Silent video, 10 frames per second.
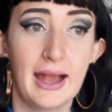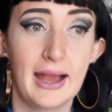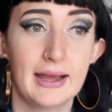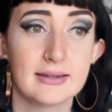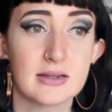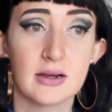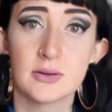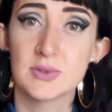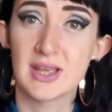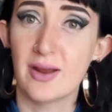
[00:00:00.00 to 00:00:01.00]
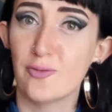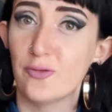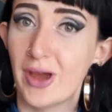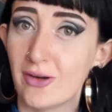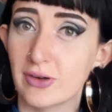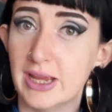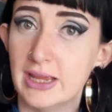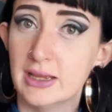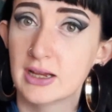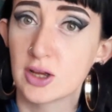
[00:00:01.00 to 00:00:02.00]
and I was in a
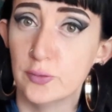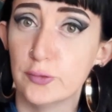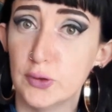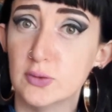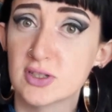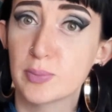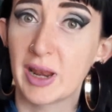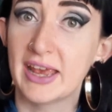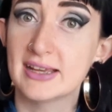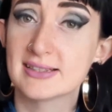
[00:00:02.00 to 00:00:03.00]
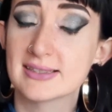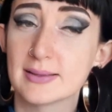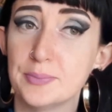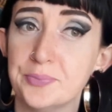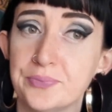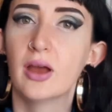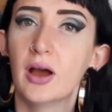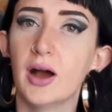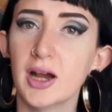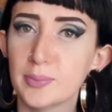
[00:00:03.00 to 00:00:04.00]
very confused place.
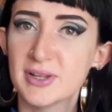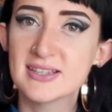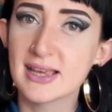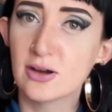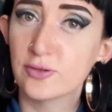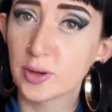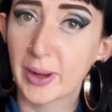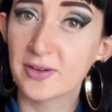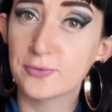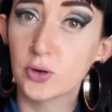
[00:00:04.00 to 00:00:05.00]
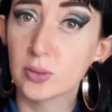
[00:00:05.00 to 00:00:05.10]
I'd been single for about 4